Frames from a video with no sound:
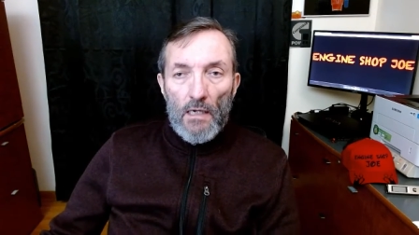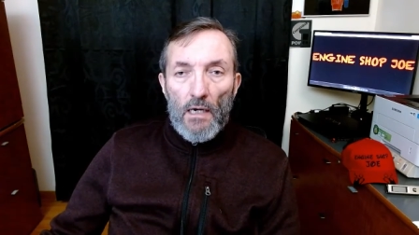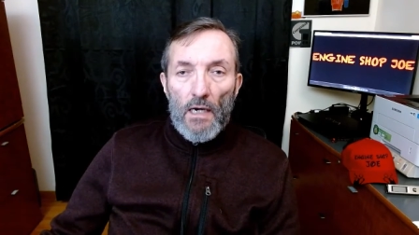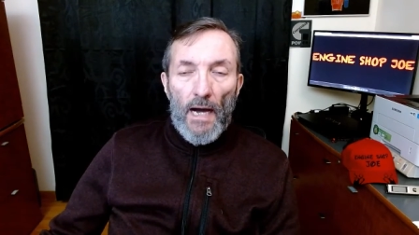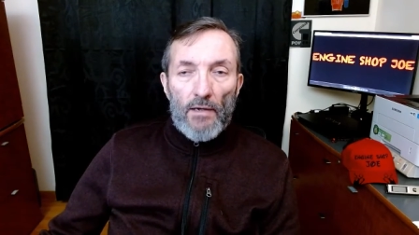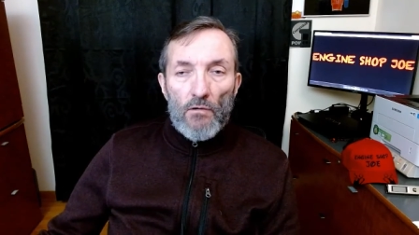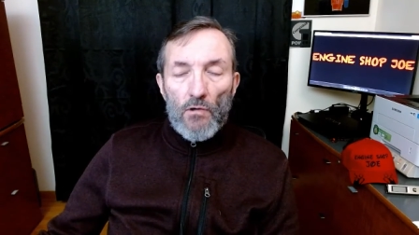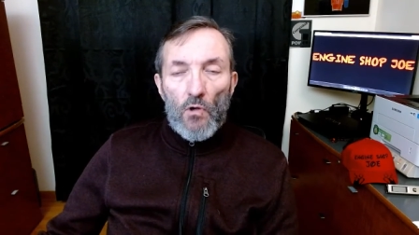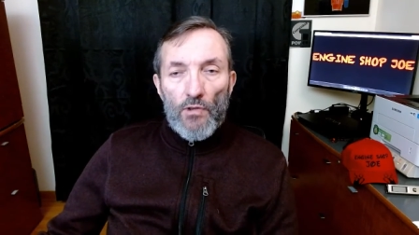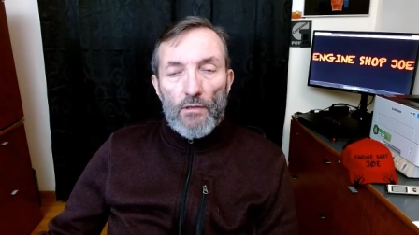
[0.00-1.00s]
uh, I don't
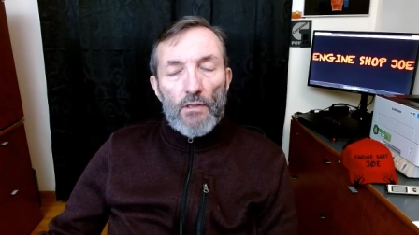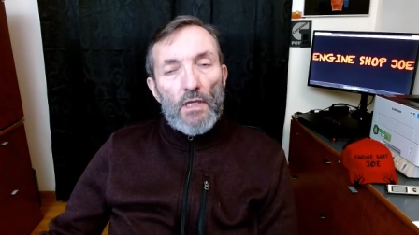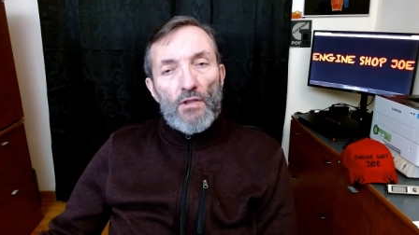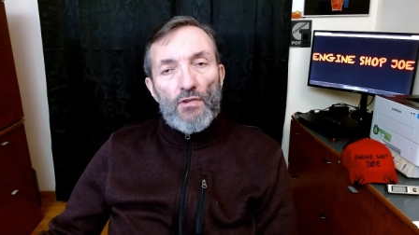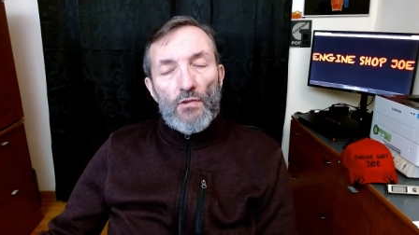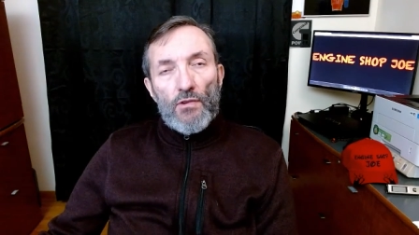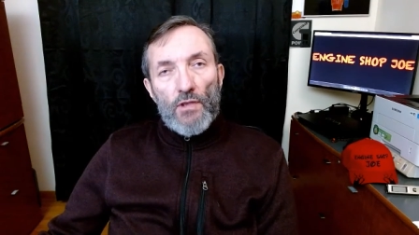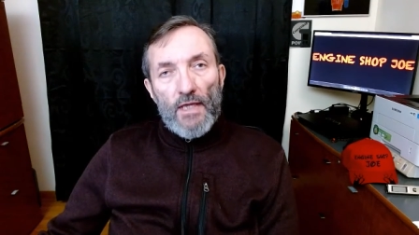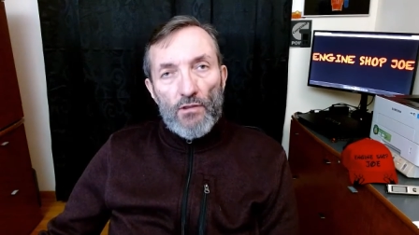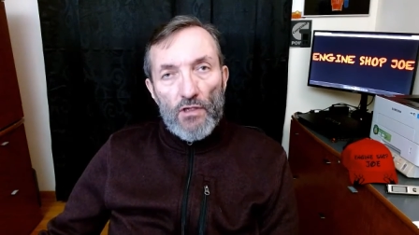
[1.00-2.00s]
know that
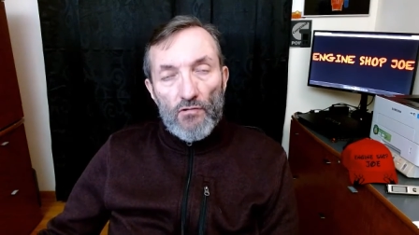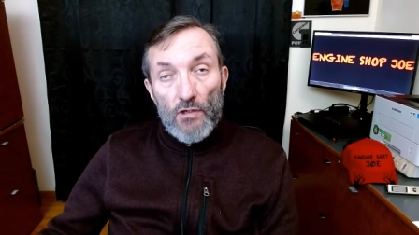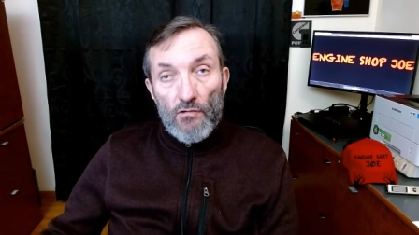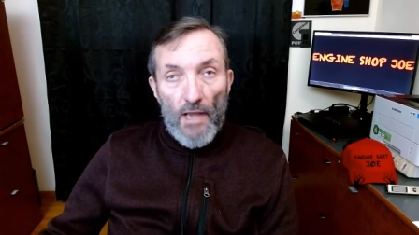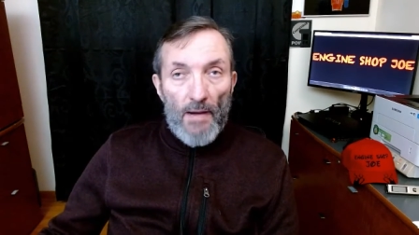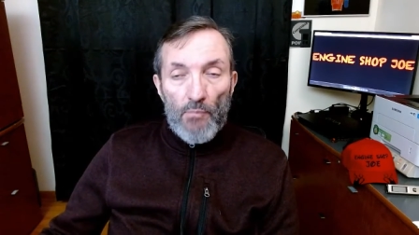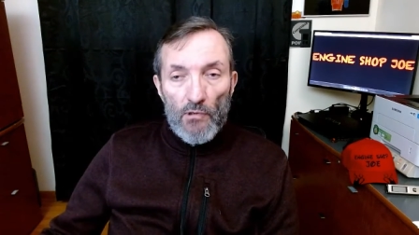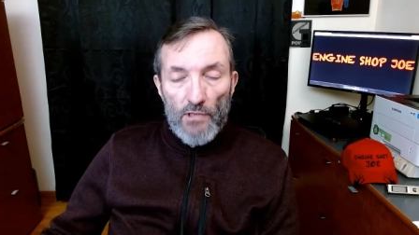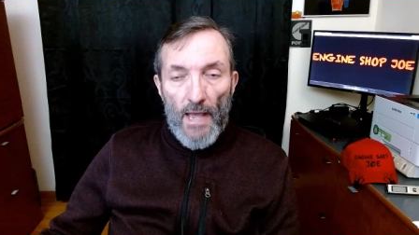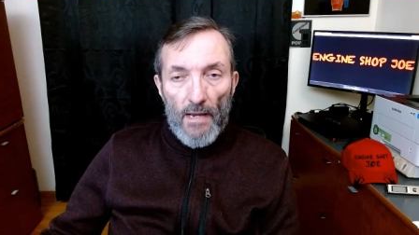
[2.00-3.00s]
that this
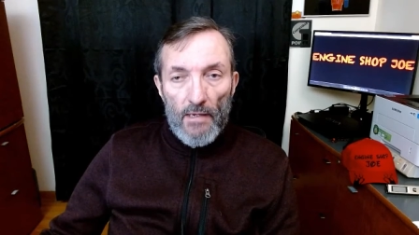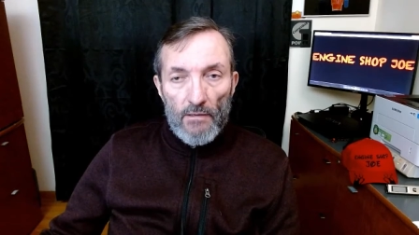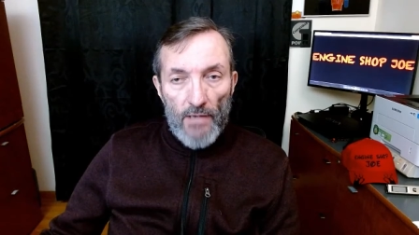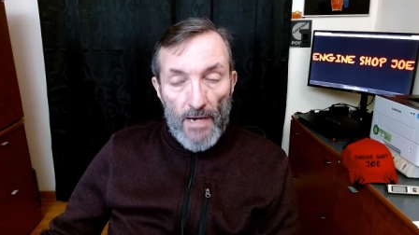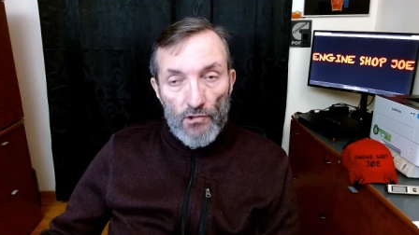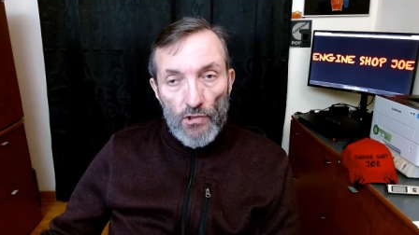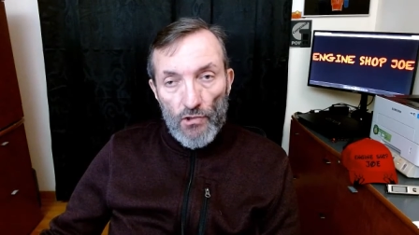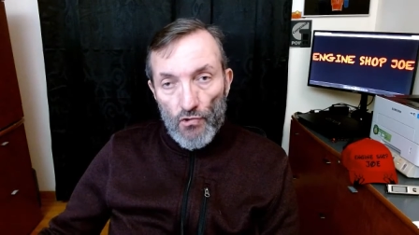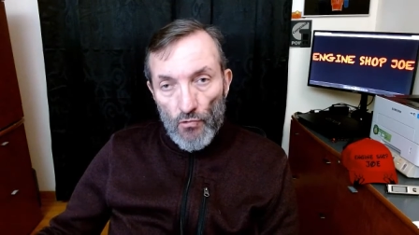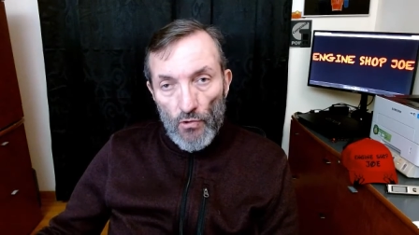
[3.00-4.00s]
example is actually
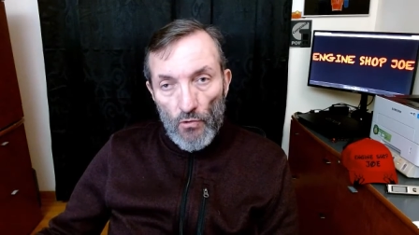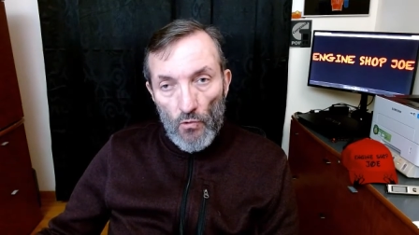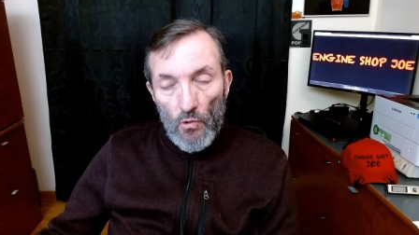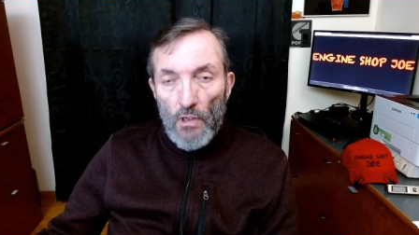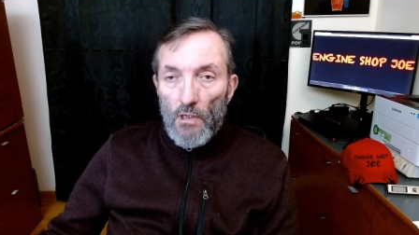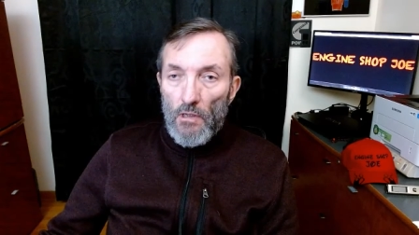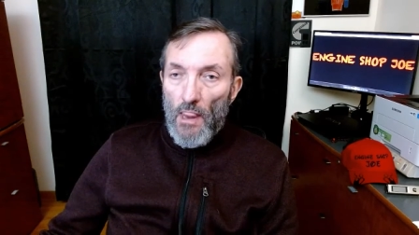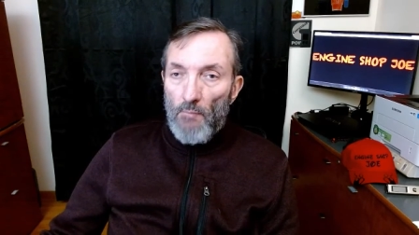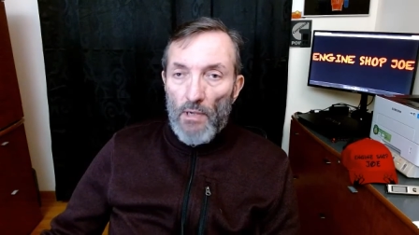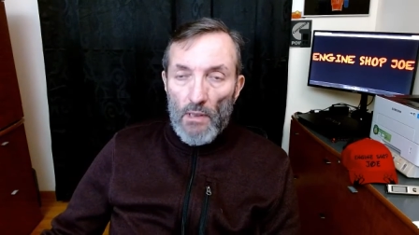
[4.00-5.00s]
true,
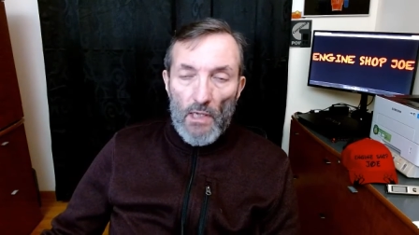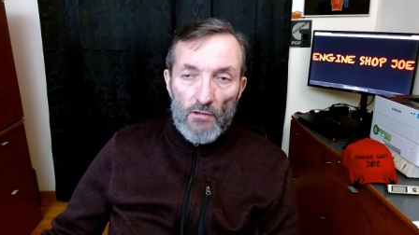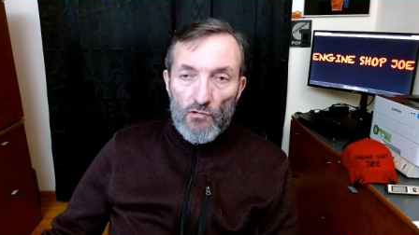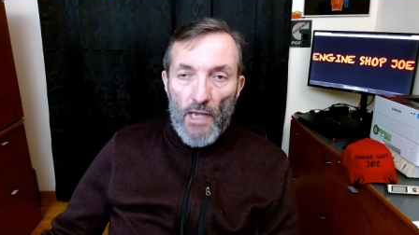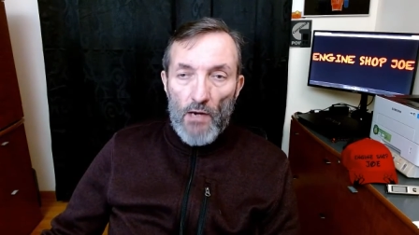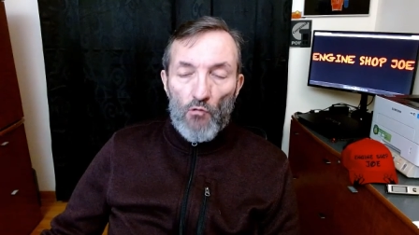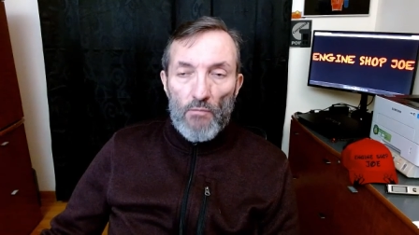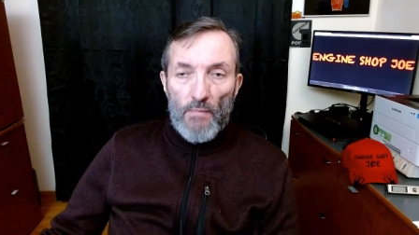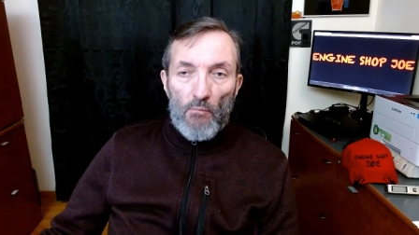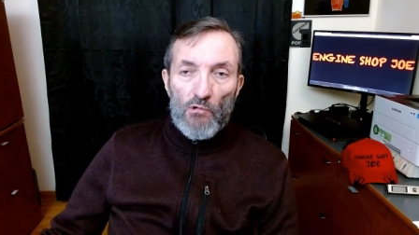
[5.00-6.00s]
but let's say it
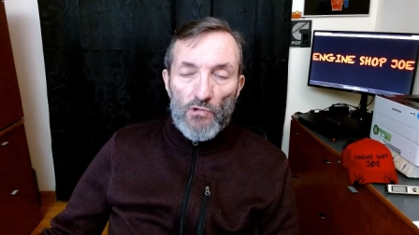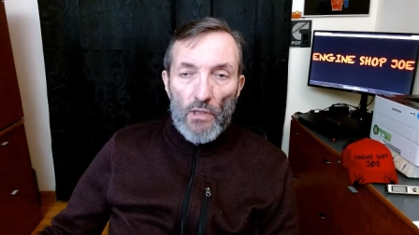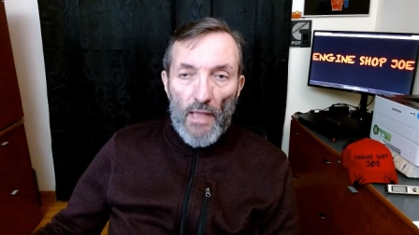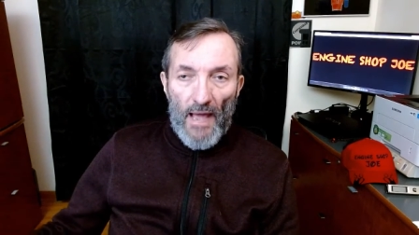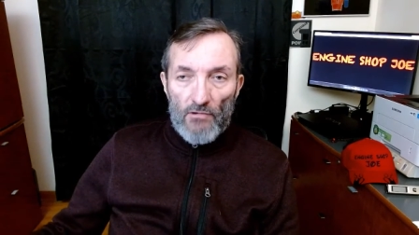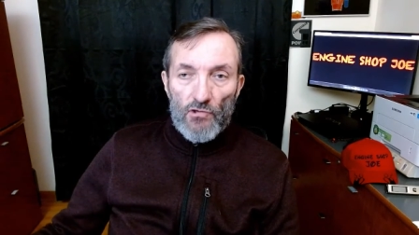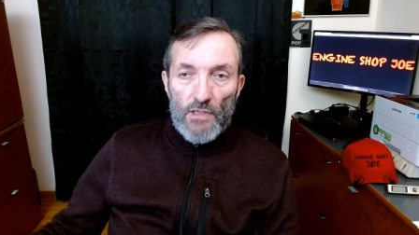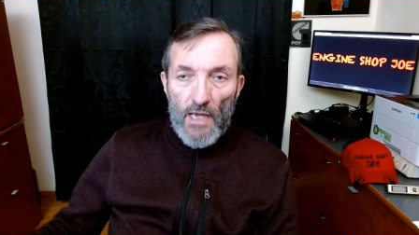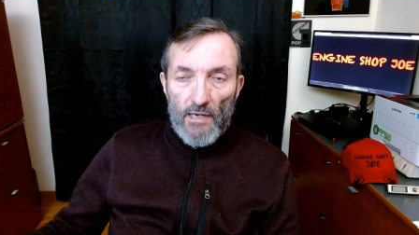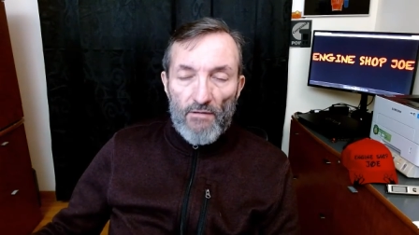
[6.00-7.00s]
remembers the last
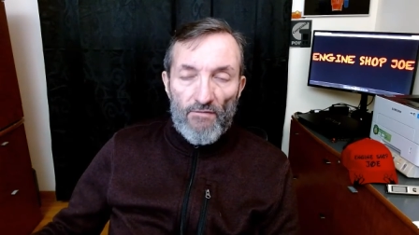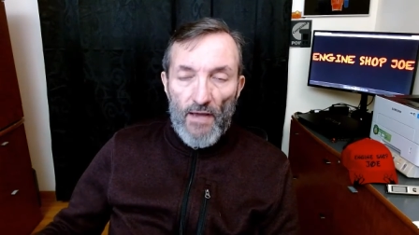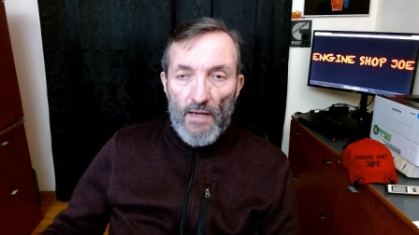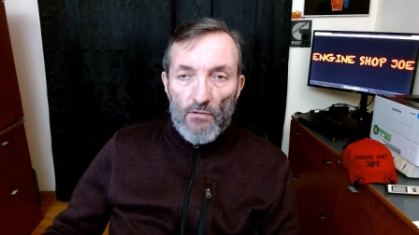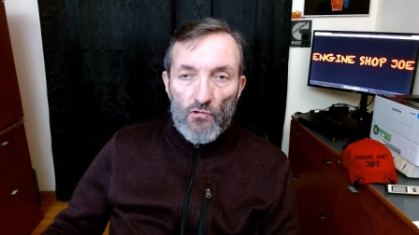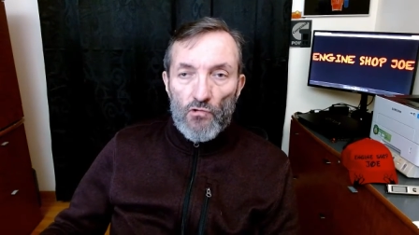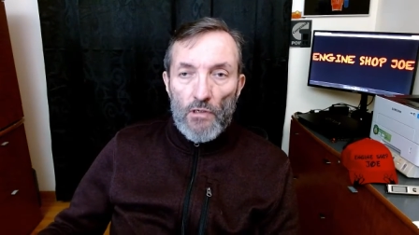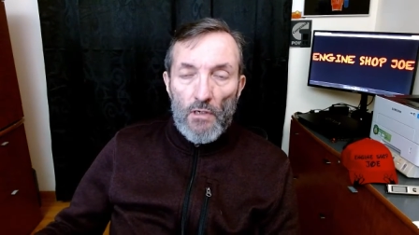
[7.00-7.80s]
ten events.